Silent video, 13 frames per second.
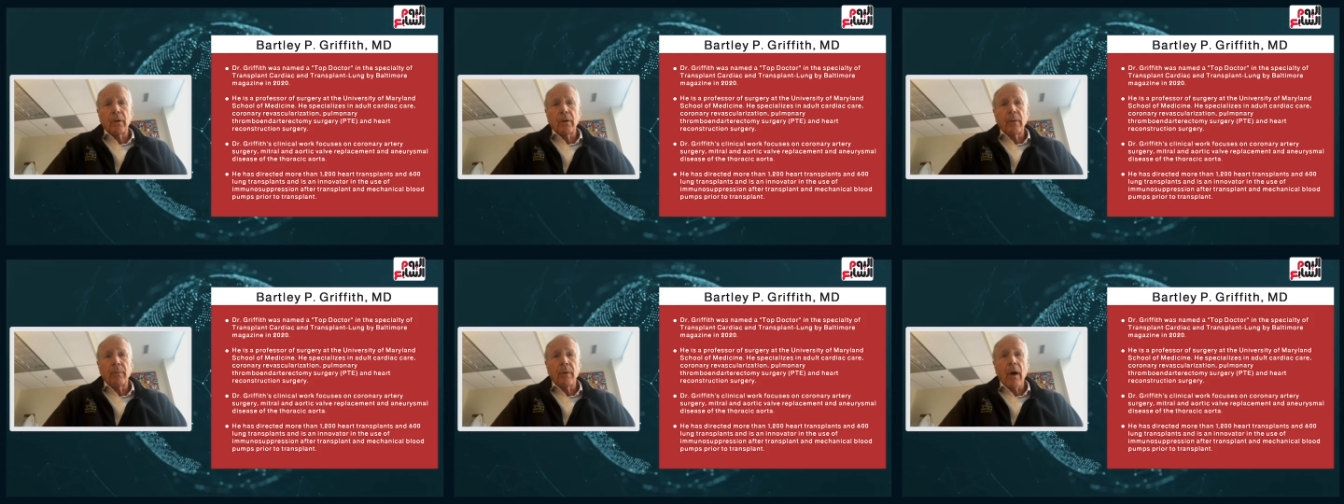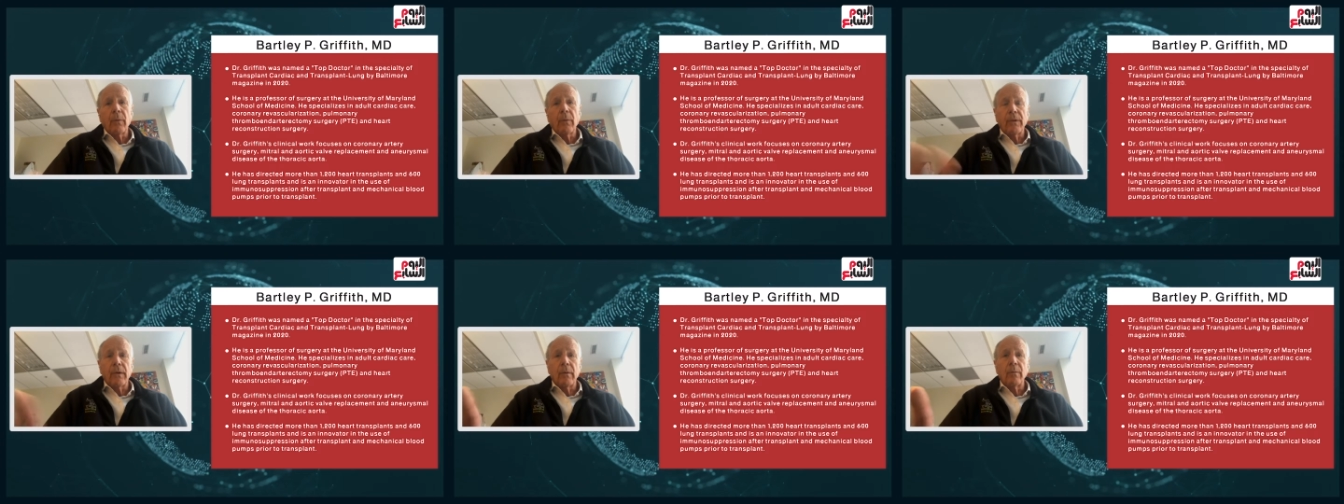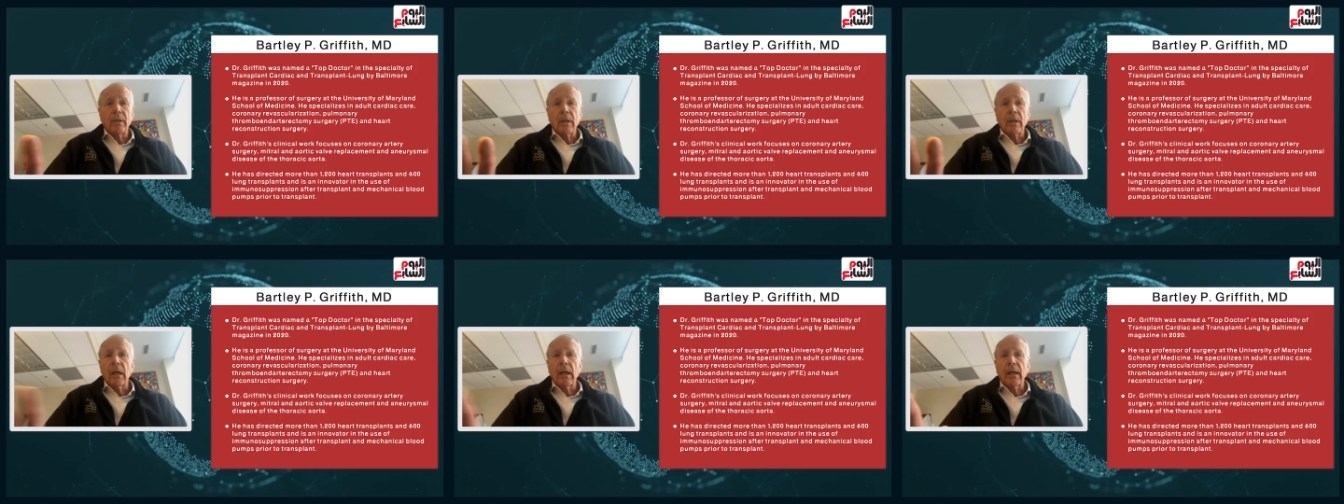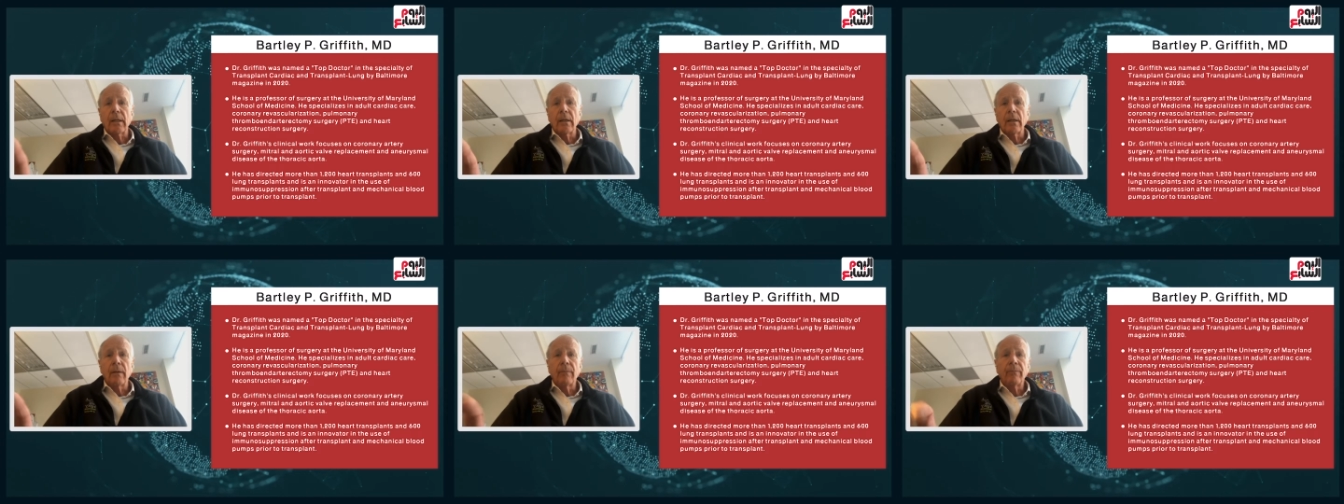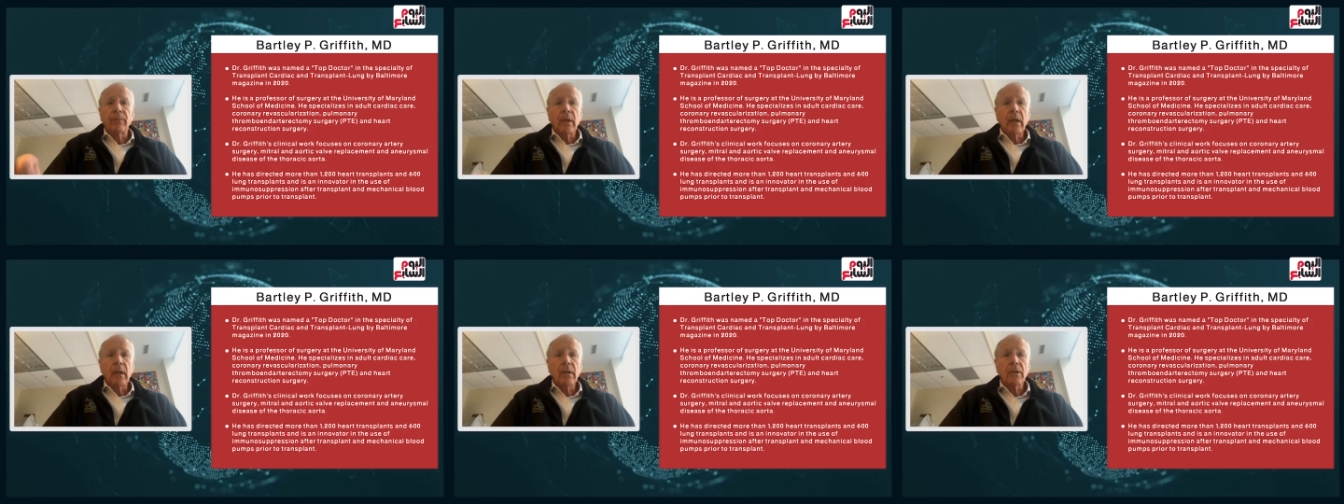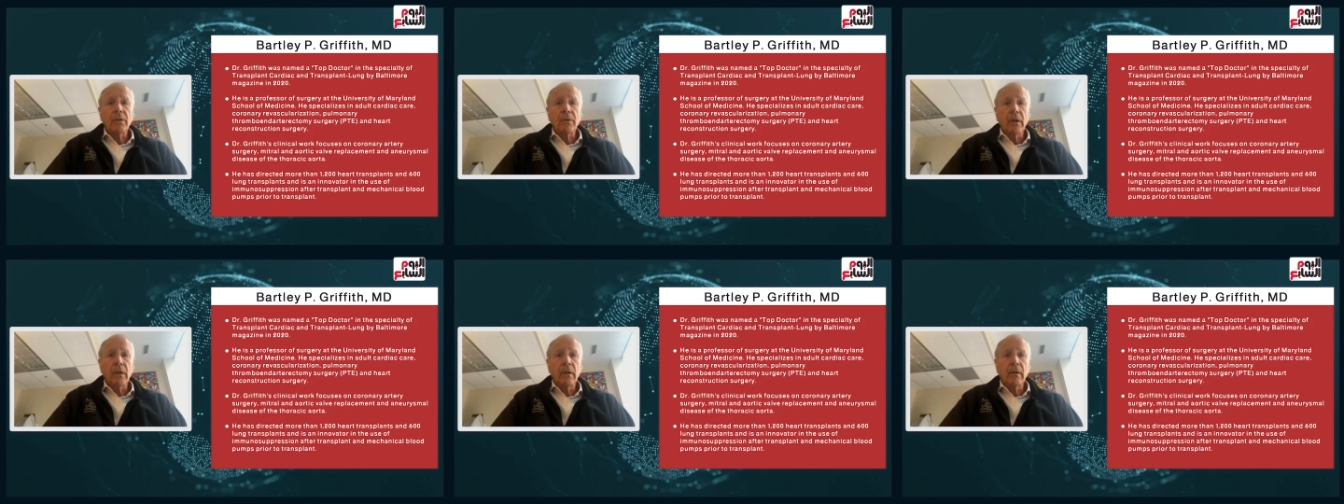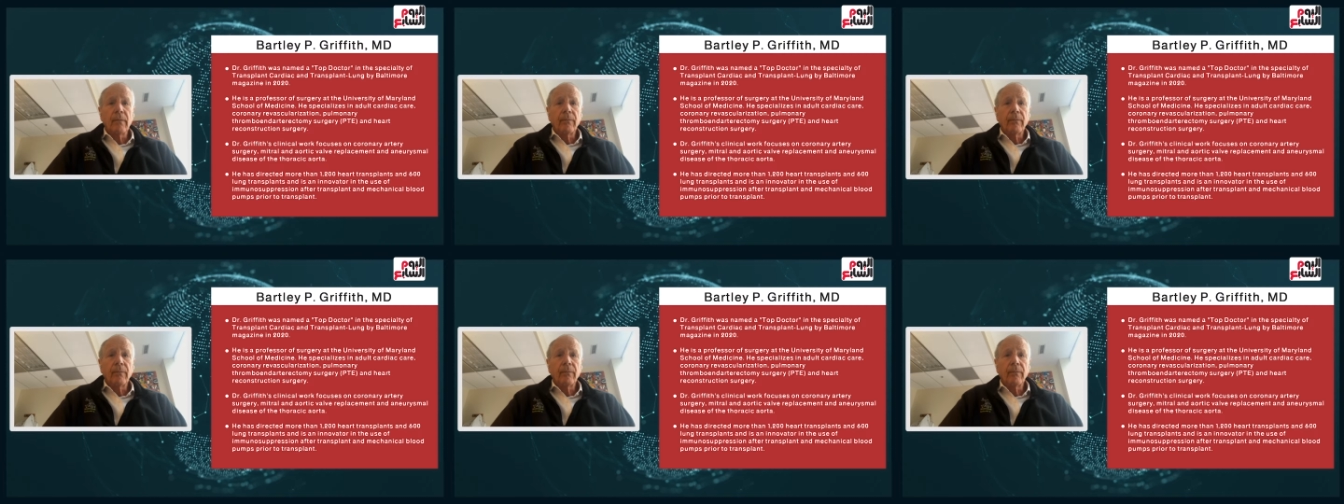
and brought with him his collected history